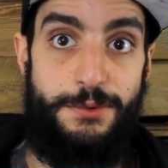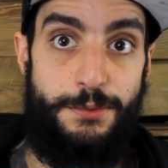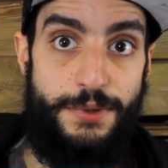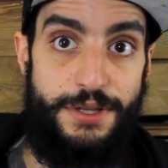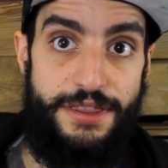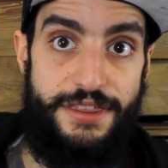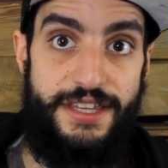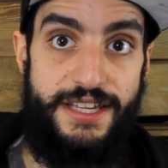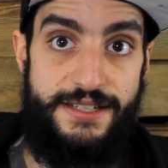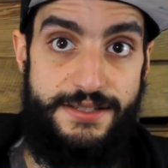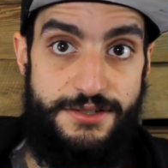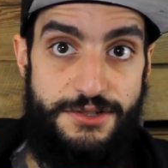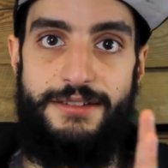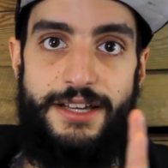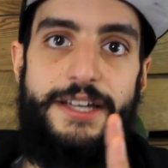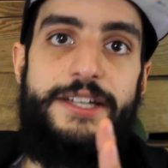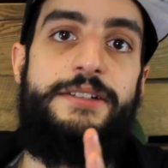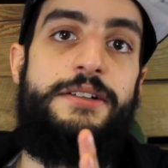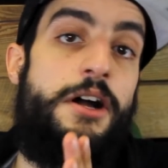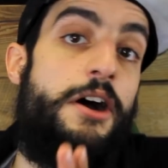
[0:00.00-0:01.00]
With this,
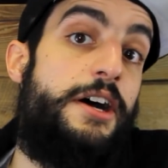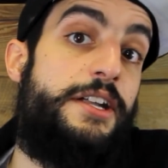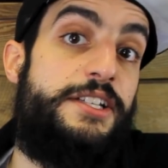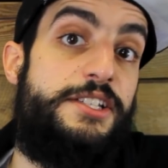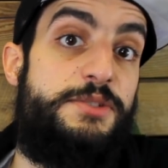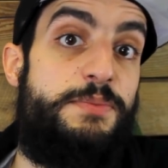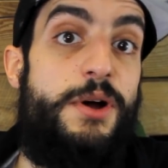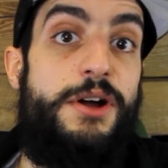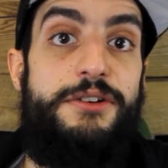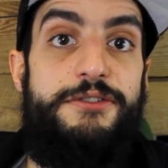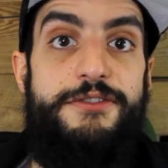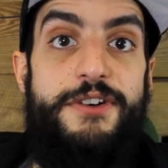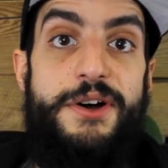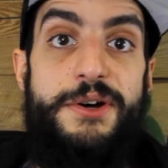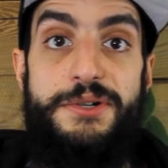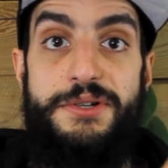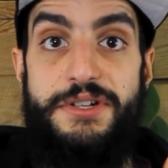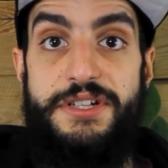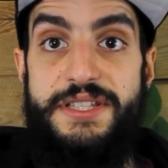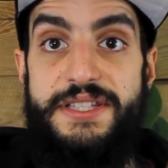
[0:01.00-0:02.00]
like on a
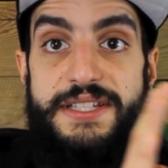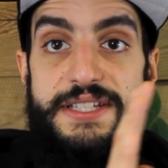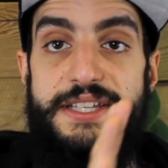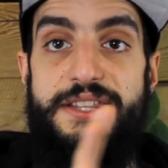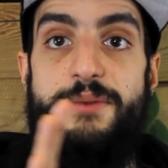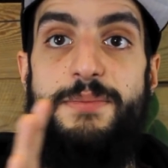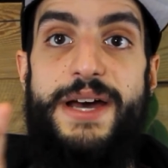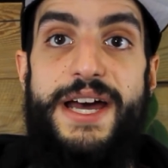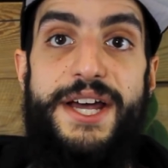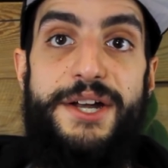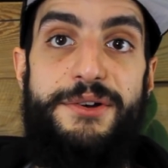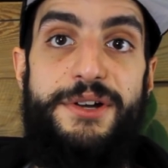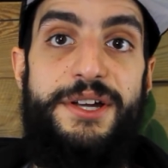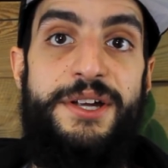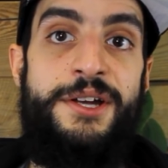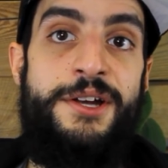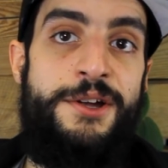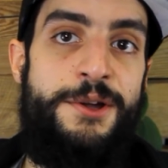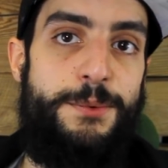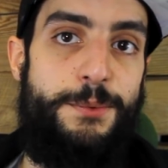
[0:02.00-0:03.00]
smartphone, you can see the battery
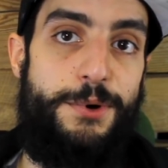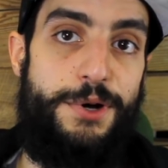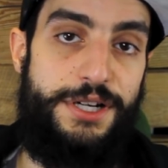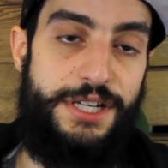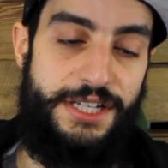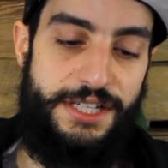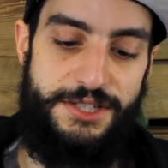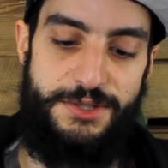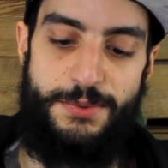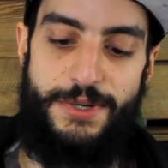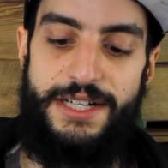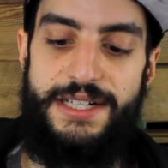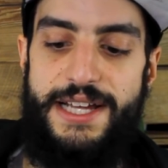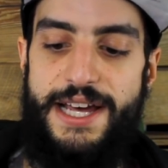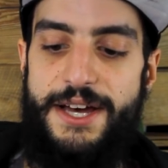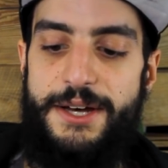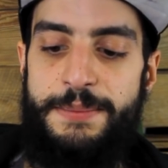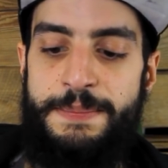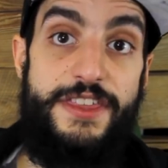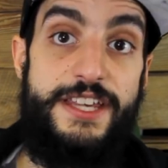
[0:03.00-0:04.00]
working its way down.